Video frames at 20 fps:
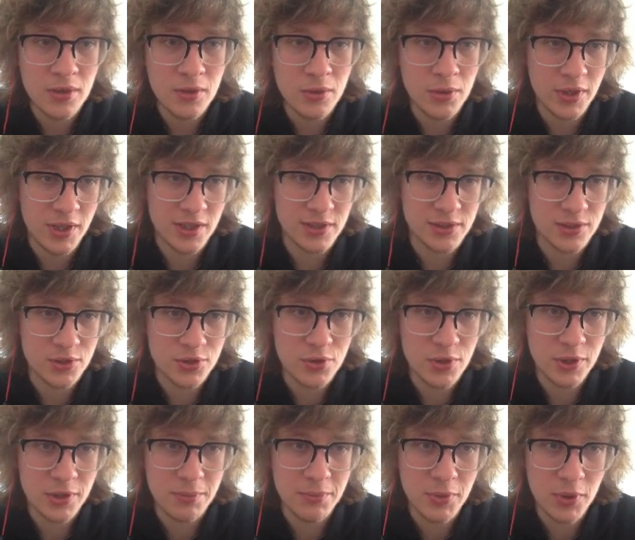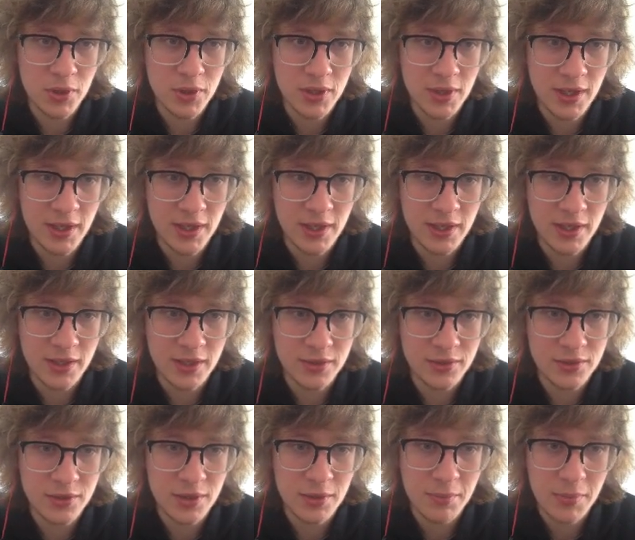or I guess a struct book,
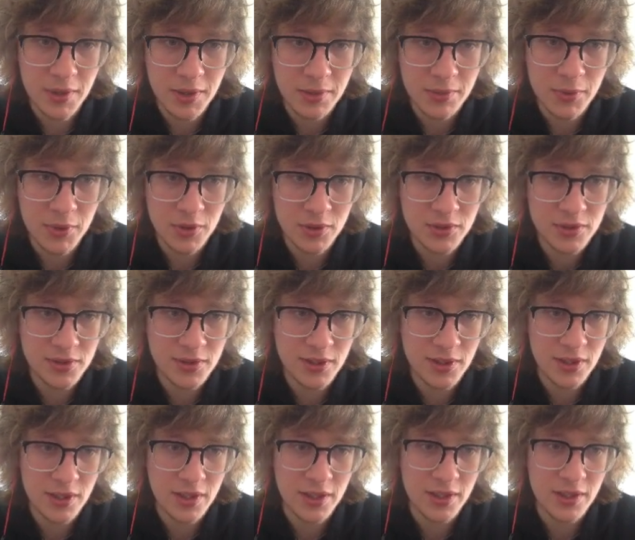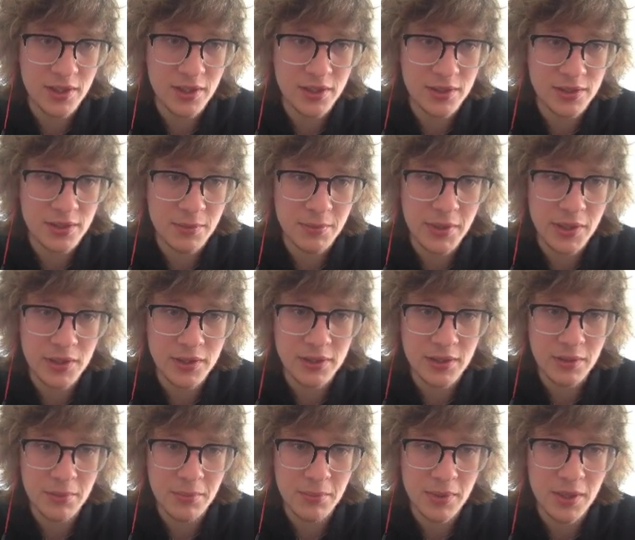and to compare books, it is comparing
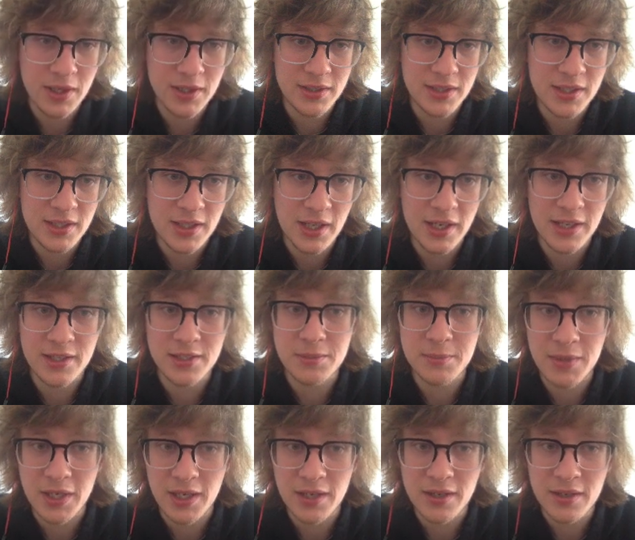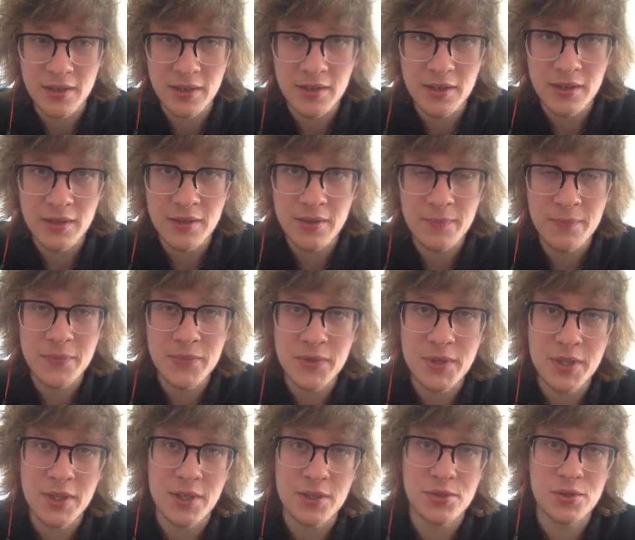them by the ISBN.
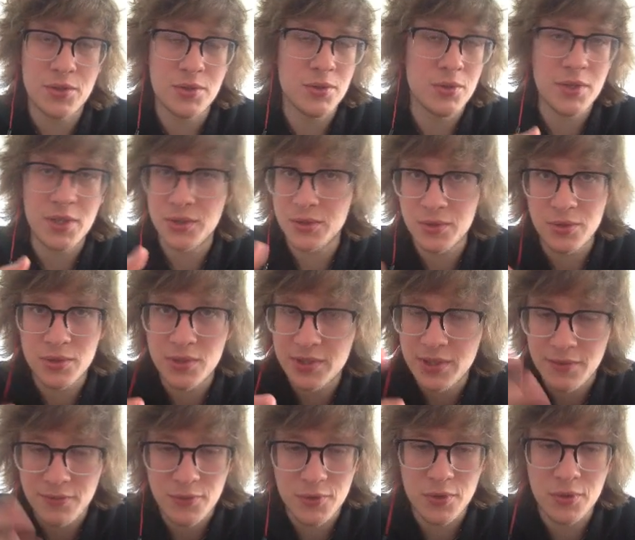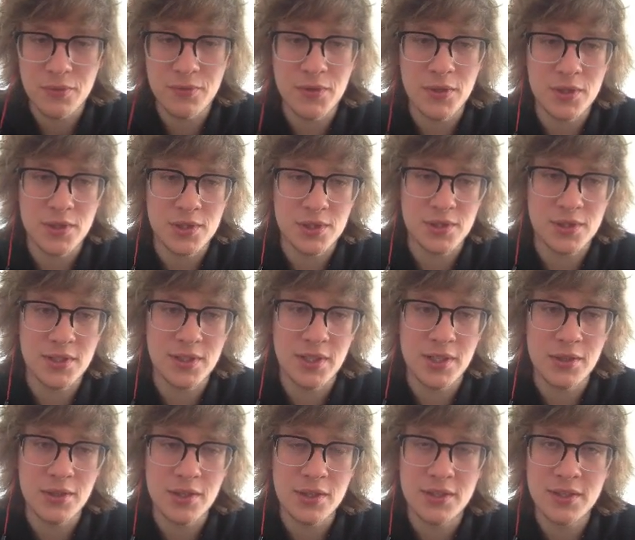Okay, so you can do the same for your own functions, and
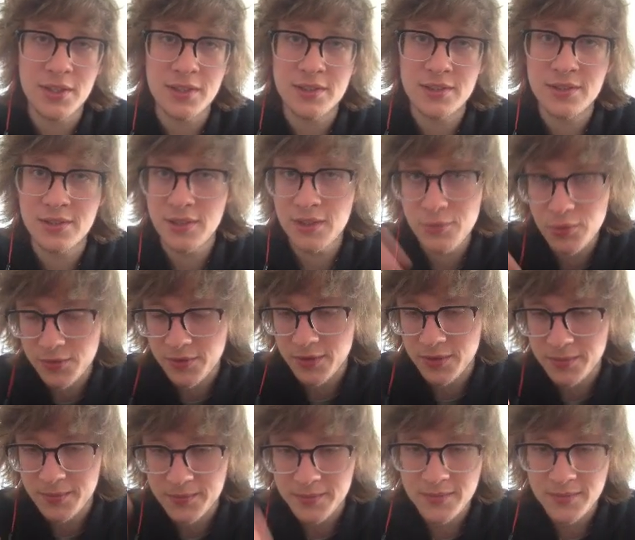then you can test everything.